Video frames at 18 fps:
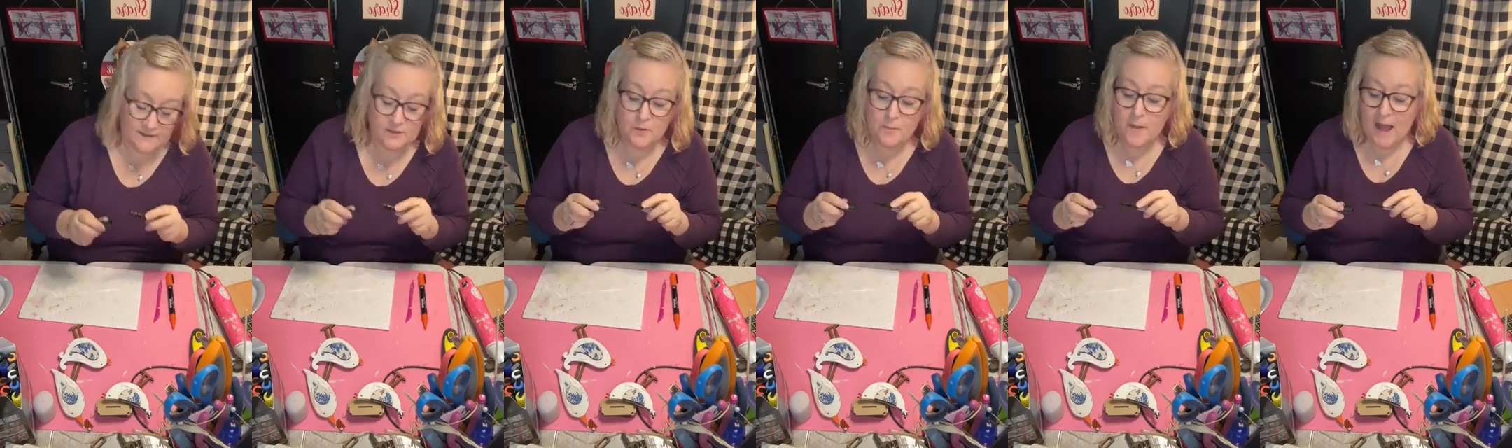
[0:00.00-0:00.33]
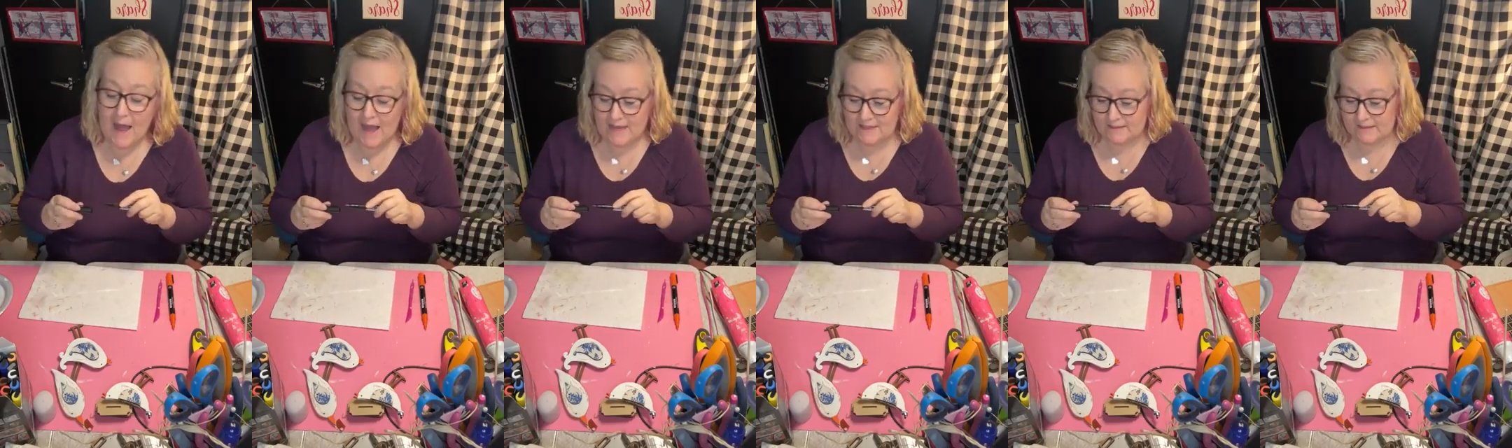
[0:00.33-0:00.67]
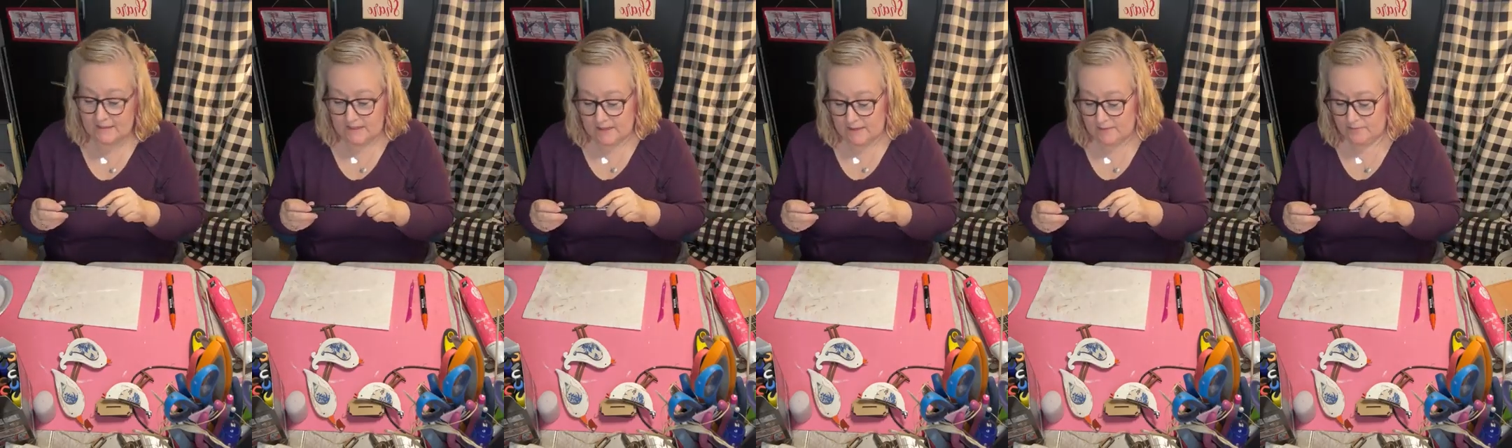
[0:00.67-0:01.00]
These are
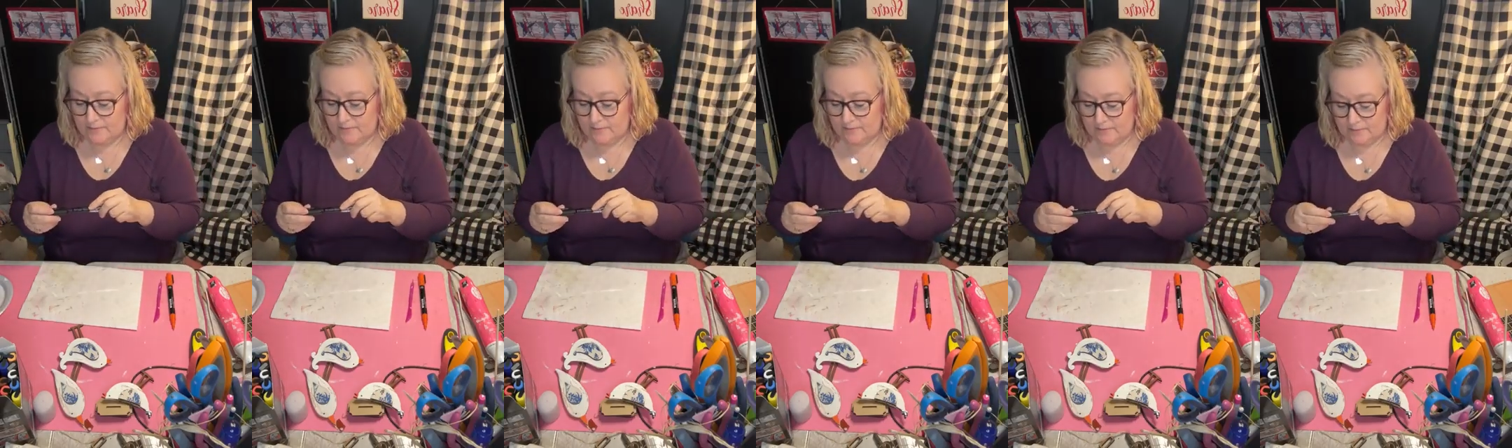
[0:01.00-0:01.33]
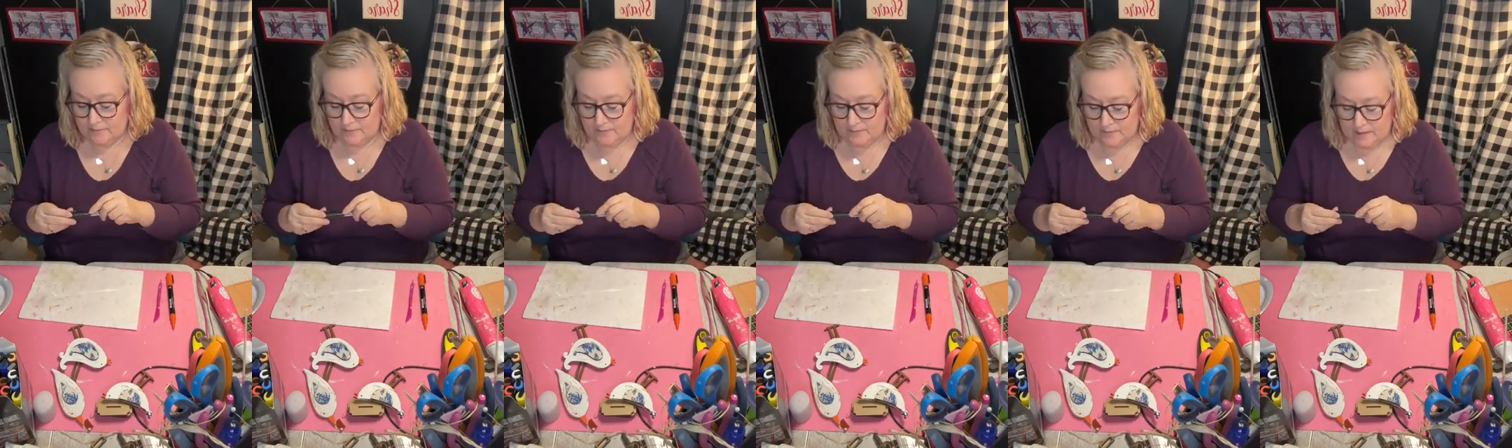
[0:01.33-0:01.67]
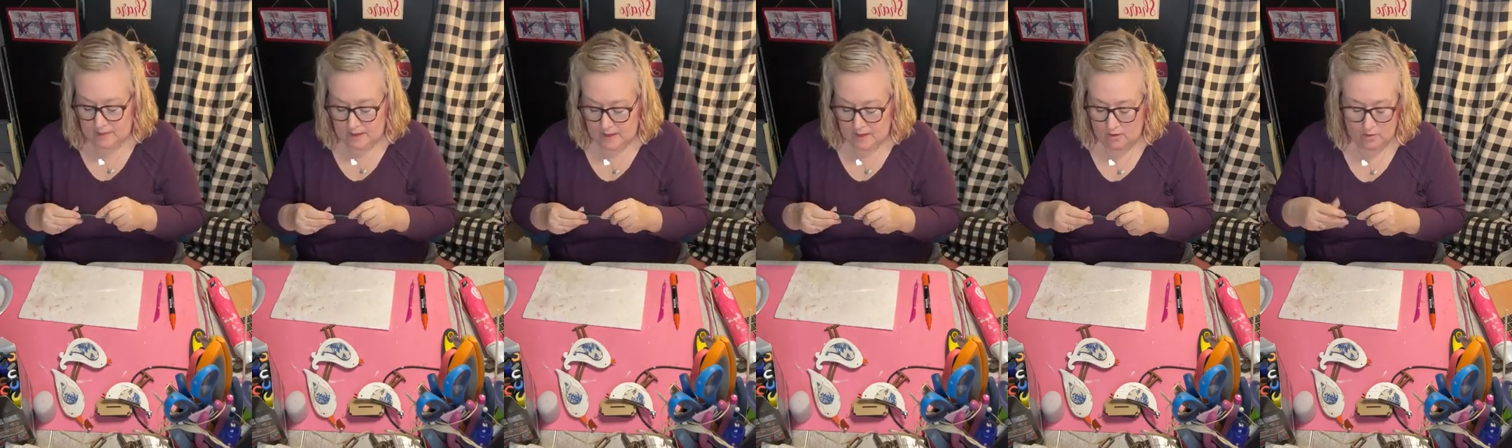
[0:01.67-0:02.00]
Posca.
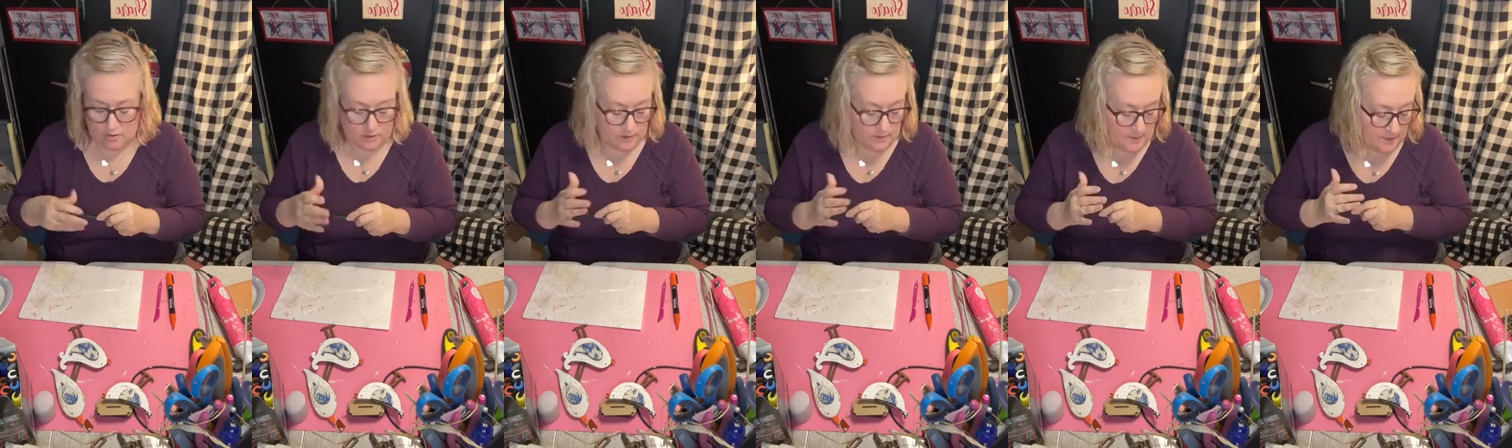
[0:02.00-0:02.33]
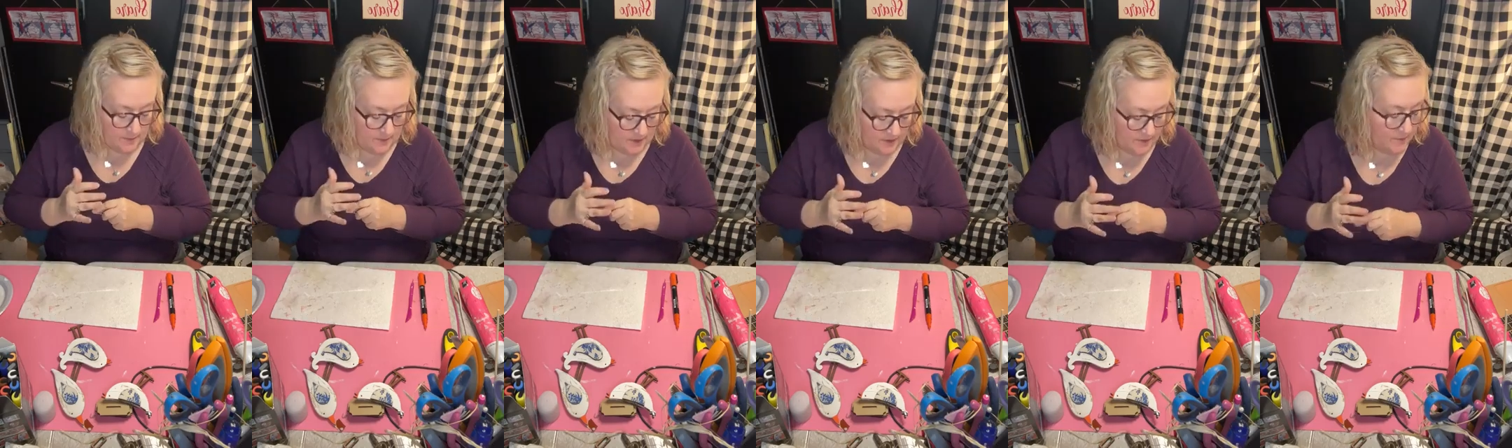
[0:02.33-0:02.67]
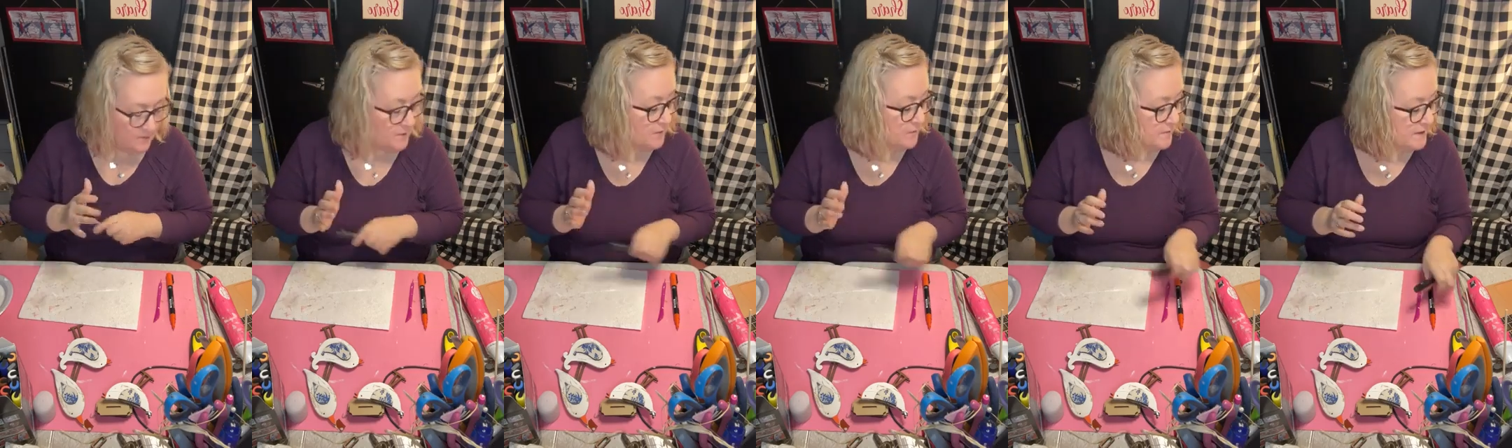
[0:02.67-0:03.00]
I'll hold them up
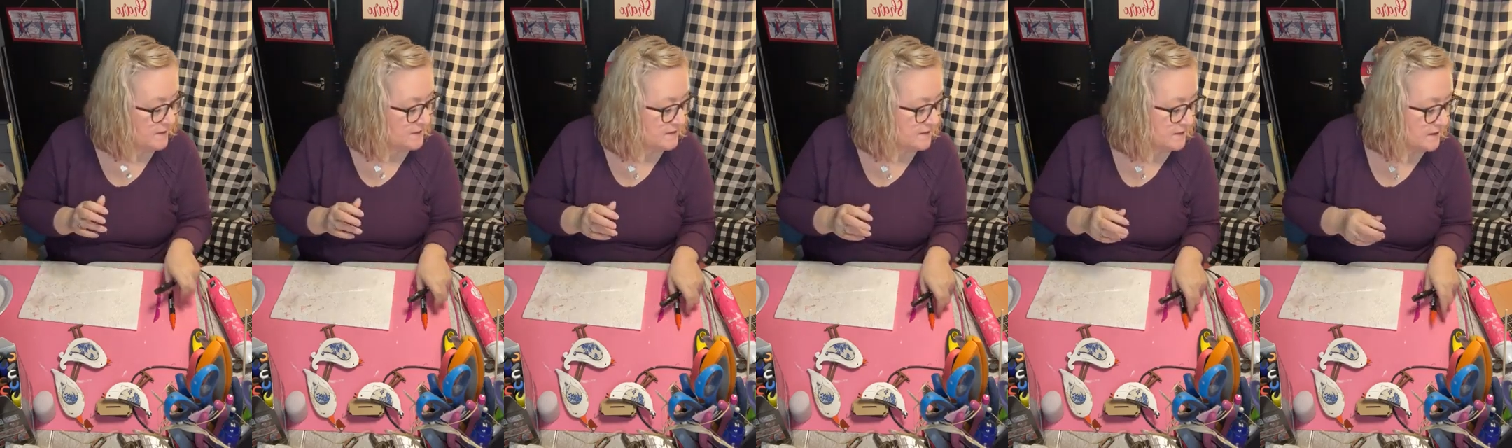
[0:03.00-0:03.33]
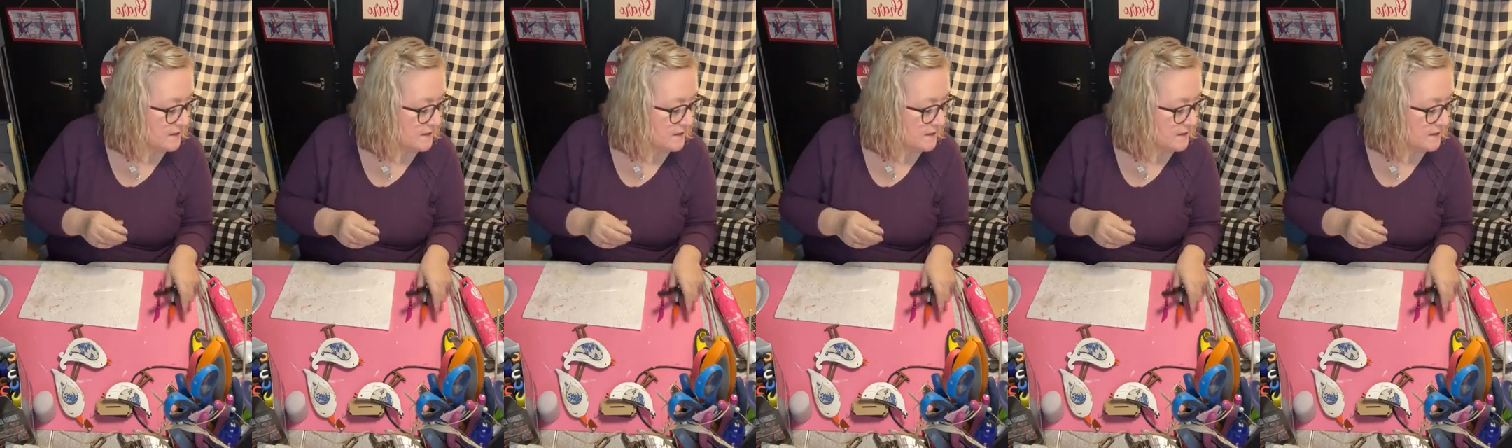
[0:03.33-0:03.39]
here in a moment.